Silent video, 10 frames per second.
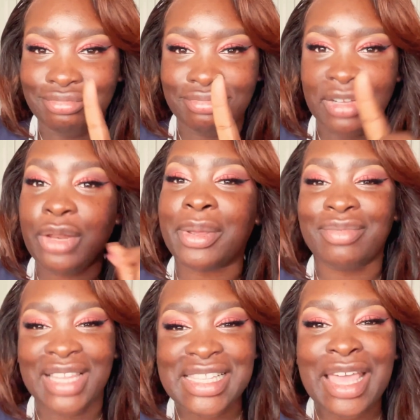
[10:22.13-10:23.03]
anyway,
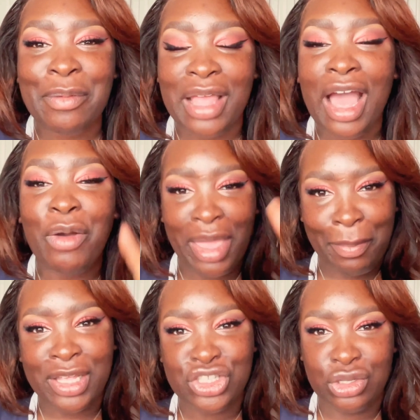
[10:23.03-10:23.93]
I'll get
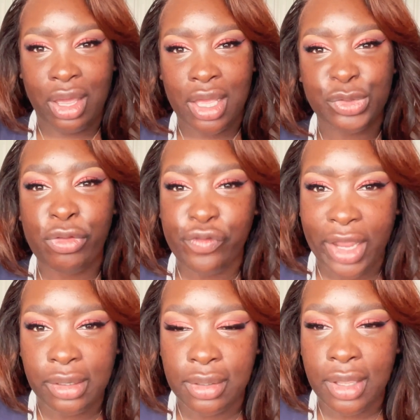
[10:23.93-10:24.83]
back to you guys with a
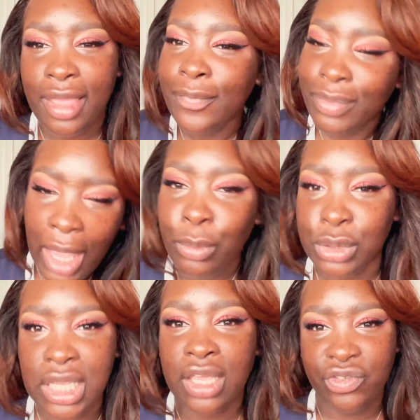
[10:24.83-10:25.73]
final look and we'll
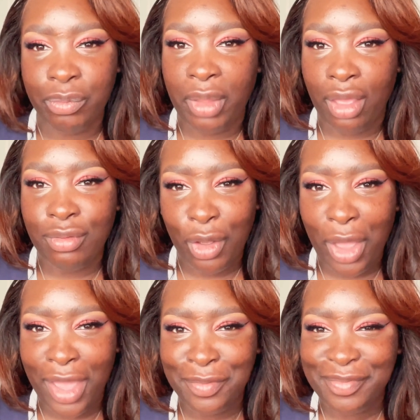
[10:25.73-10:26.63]
take it from there.
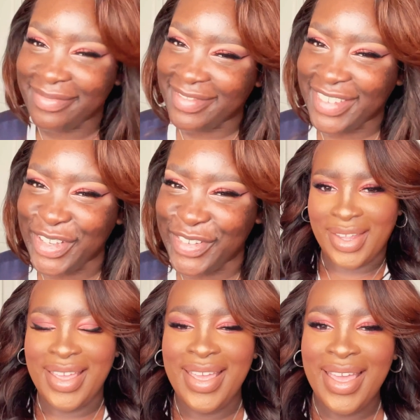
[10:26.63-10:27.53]
Okay, cool.
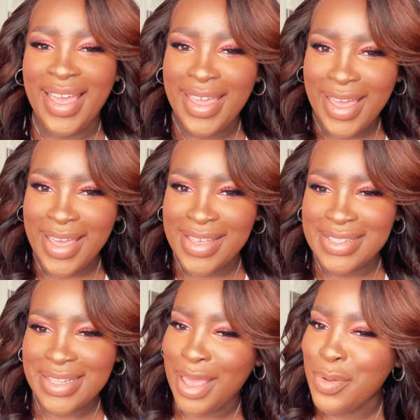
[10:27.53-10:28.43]
Hey guys,
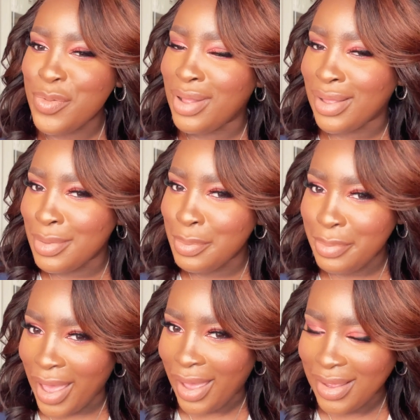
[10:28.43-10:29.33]
and welcome
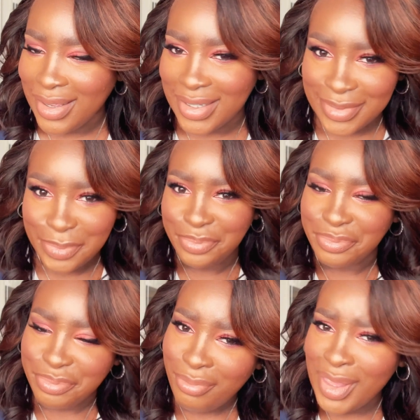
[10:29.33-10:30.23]
back.
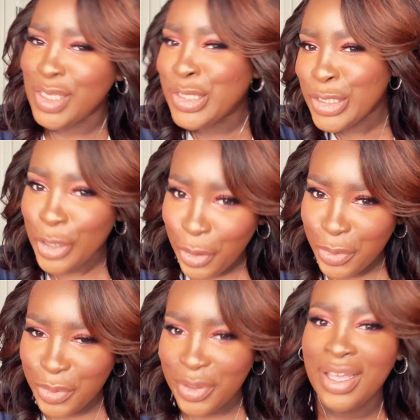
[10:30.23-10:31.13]

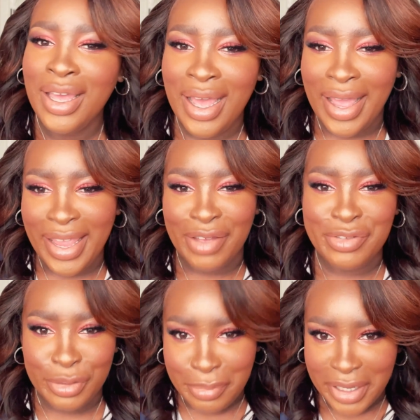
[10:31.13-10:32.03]
So I have
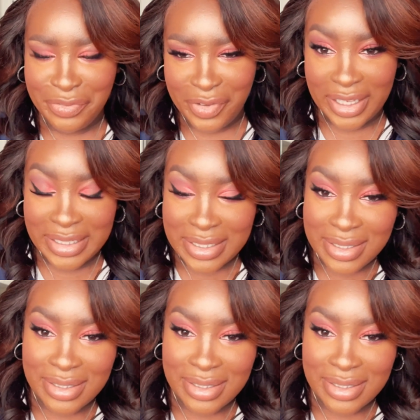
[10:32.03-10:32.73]
done my face,